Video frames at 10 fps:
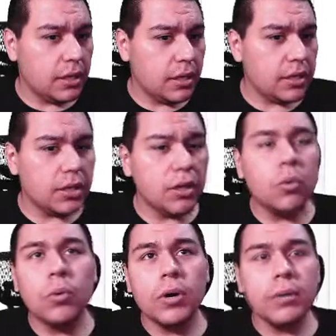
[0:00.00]
and then go
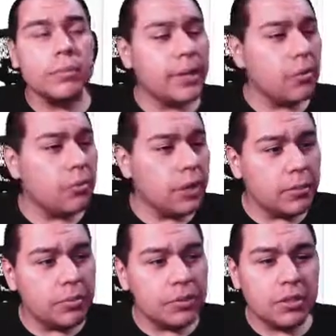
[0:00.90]
one by one
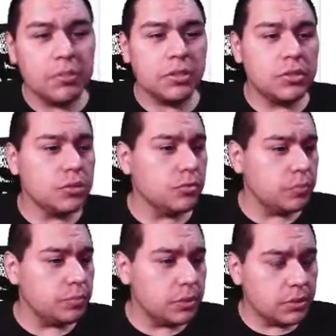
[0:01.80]
and put them into
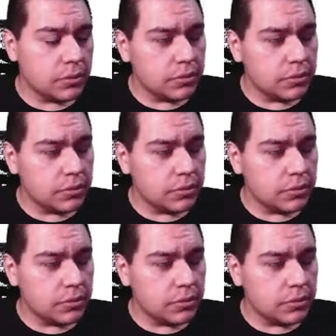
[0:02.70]
groups.